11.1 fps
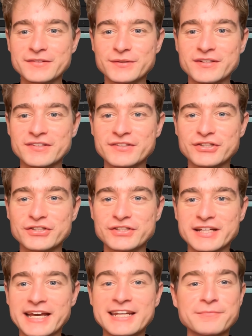So this
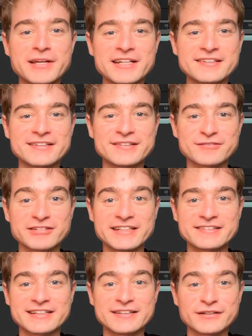just animates the
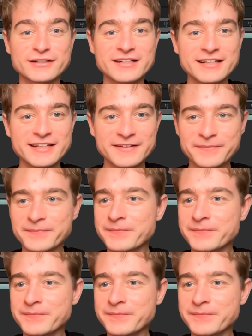streaks internally.